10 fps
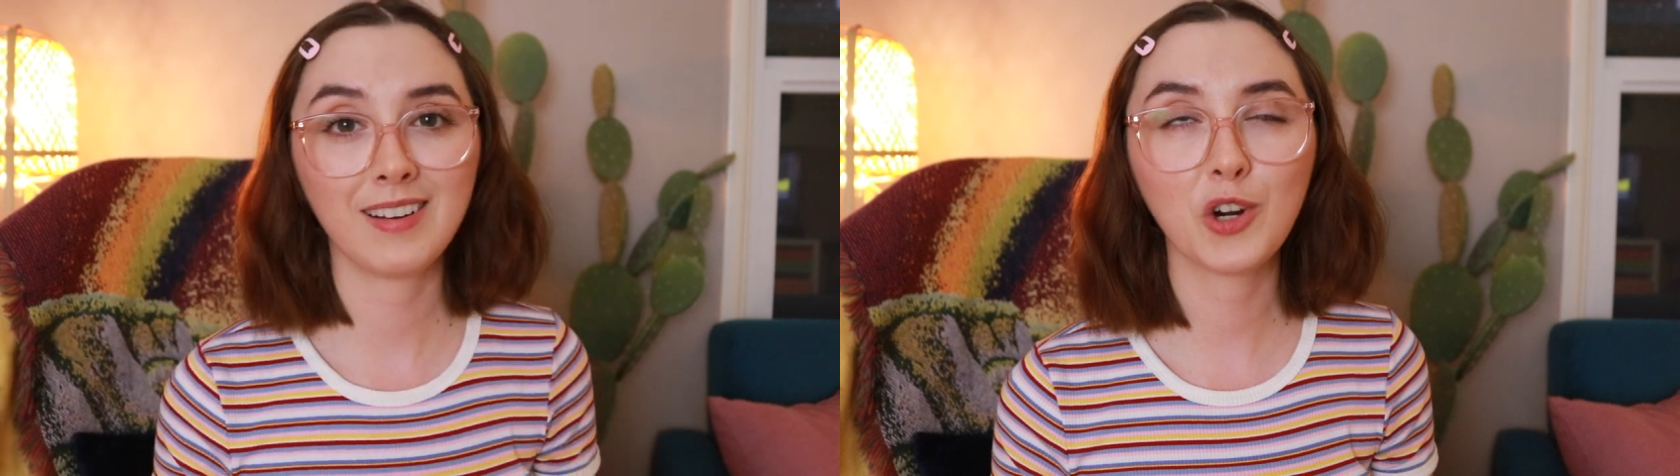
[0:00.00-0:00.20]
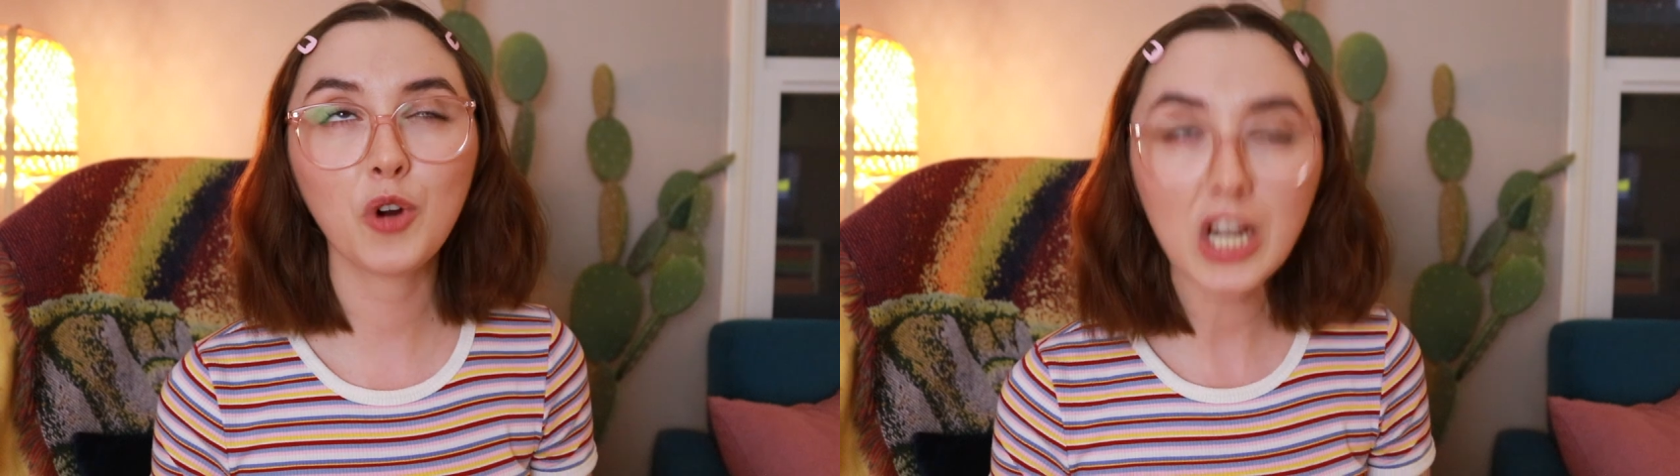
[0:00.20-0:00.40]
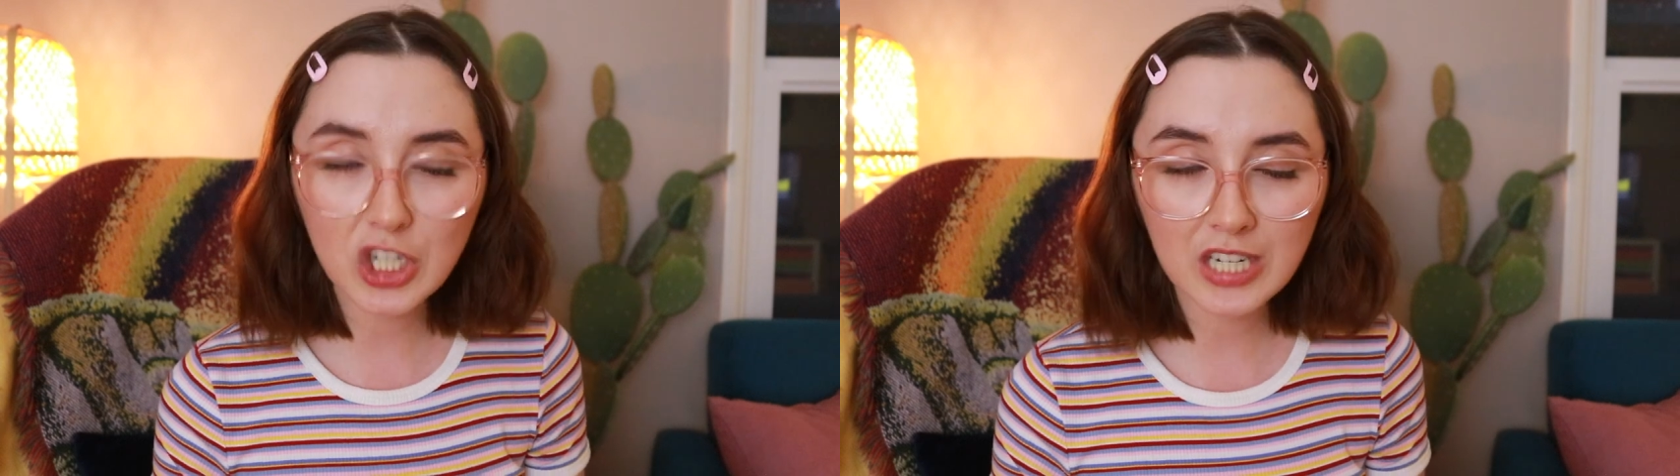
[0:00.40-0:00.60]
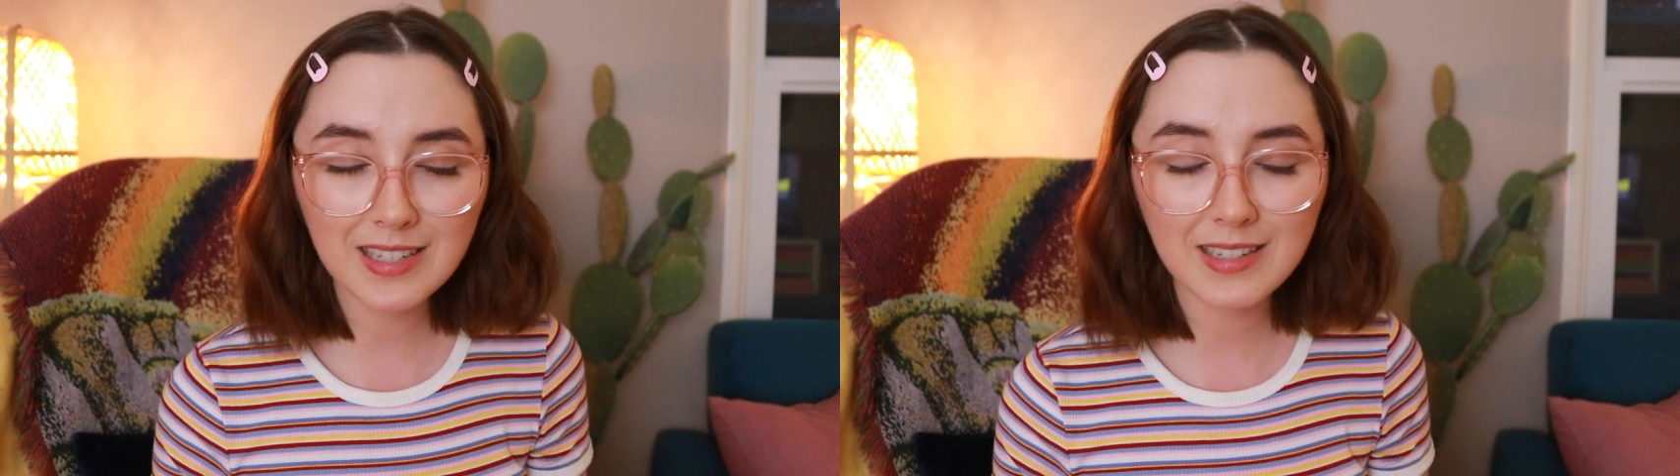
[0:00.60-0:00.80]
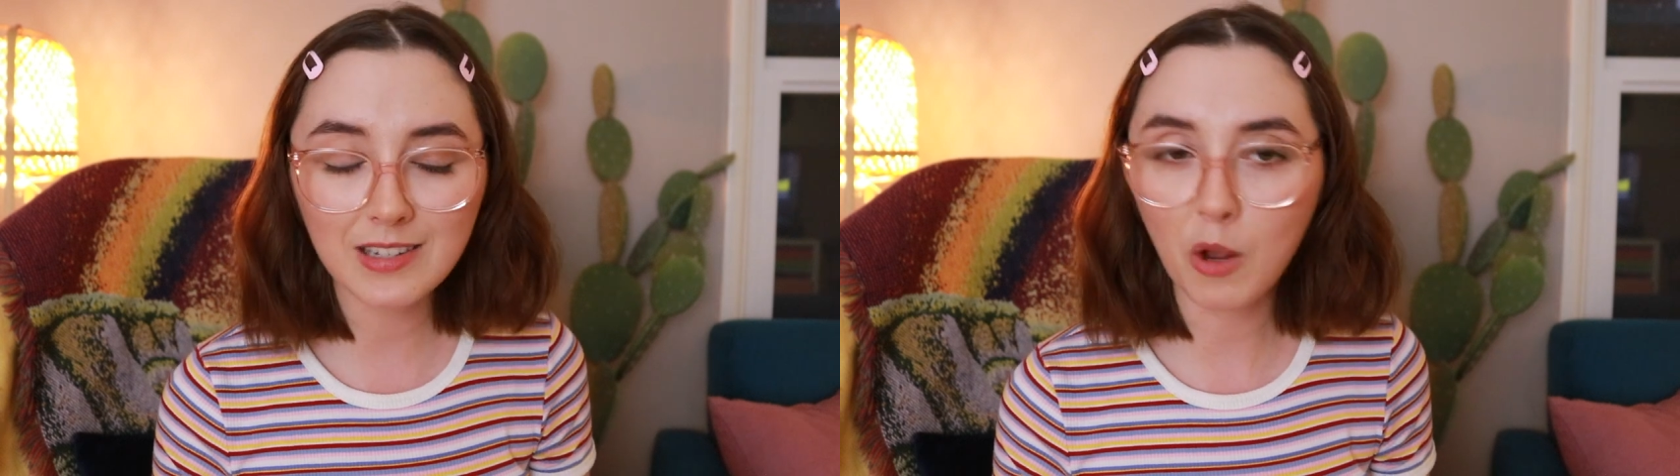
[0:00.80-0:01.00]

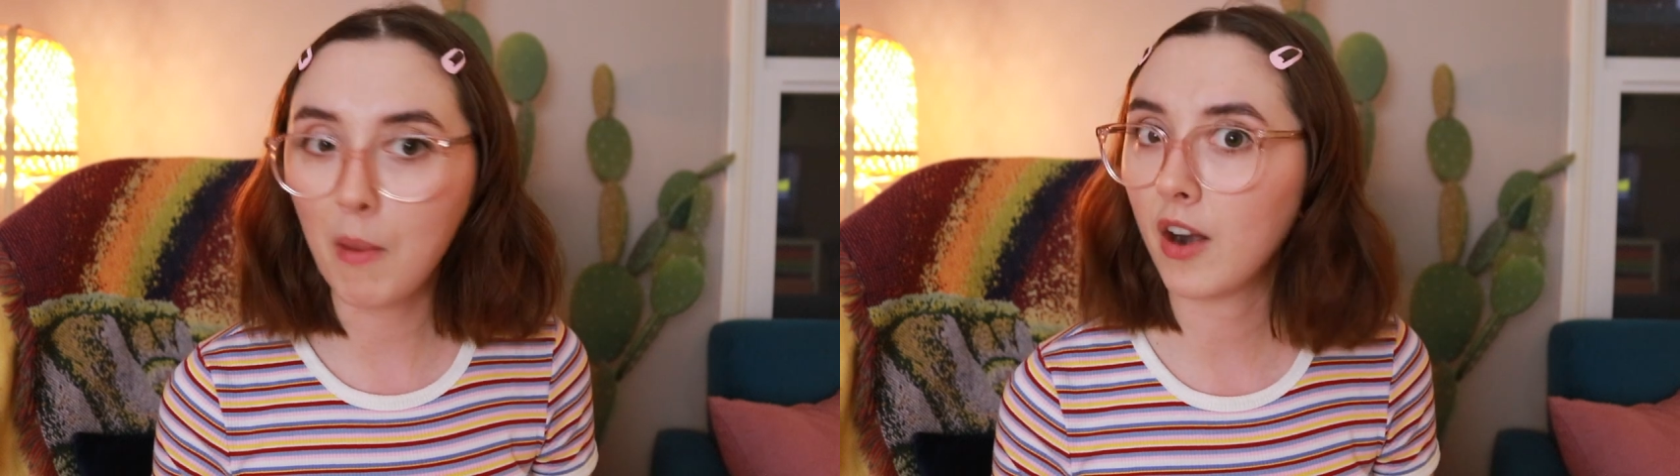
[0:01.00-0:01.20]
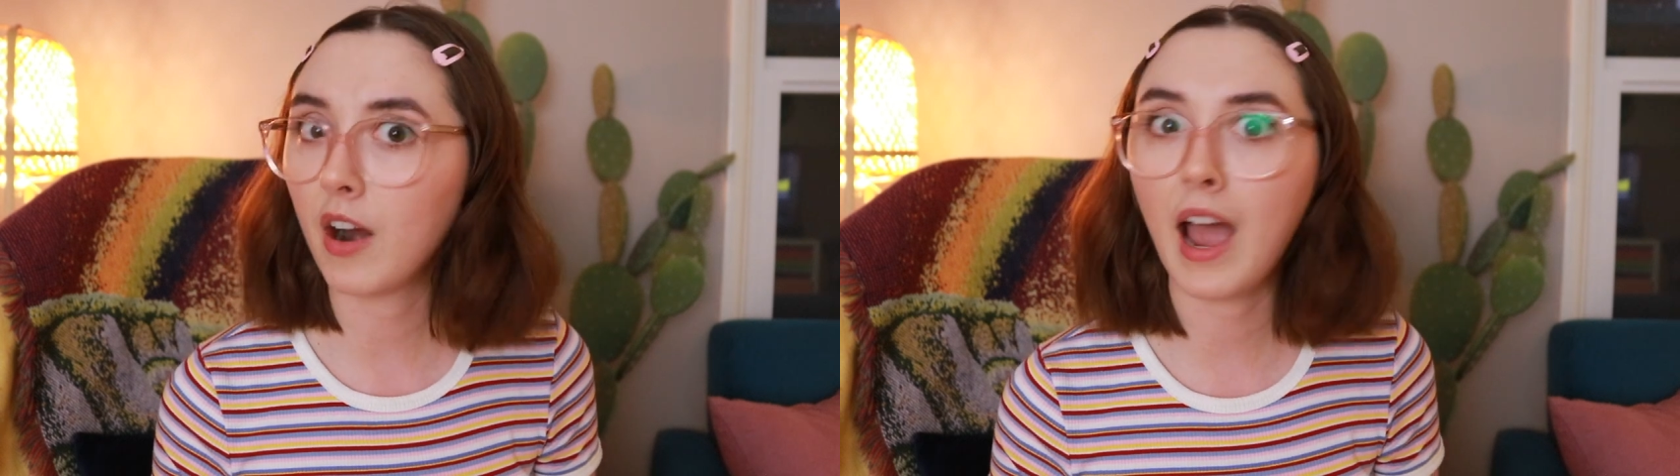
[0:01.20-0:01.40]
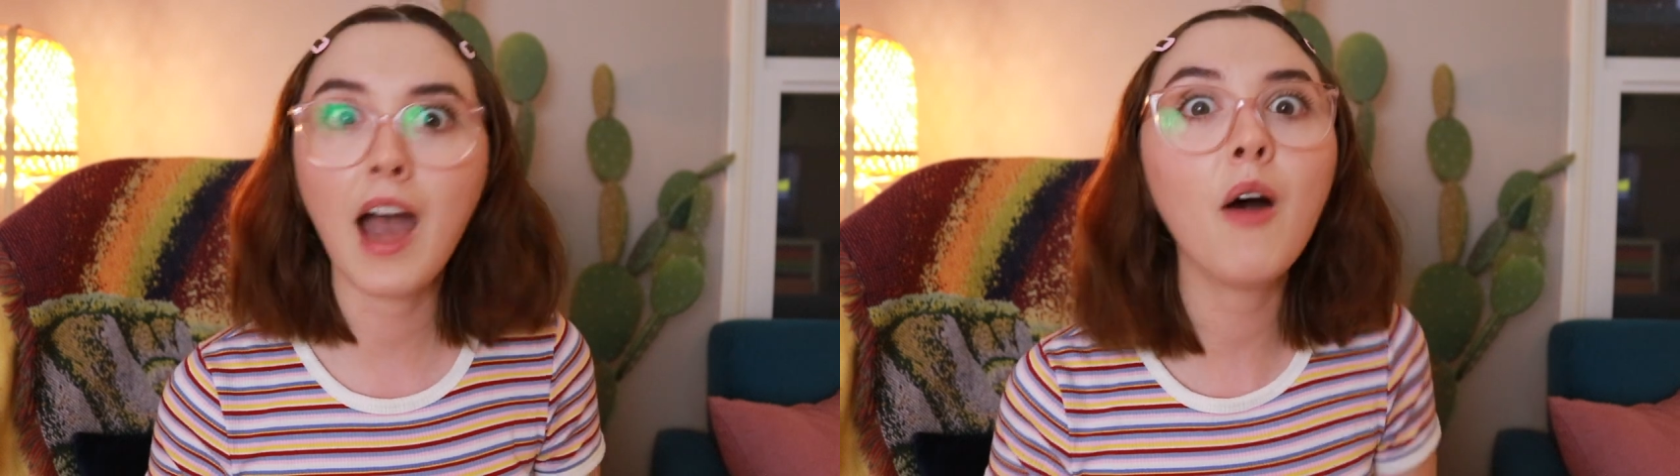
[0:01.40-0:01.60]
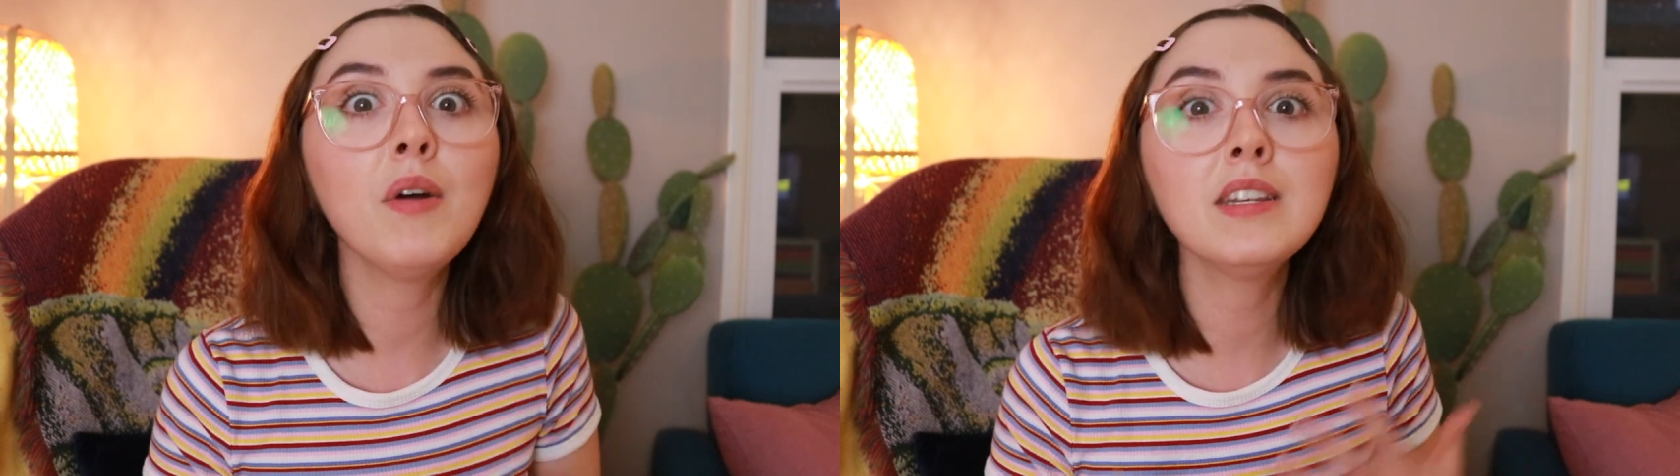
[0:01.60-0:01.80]
crushes, no matter how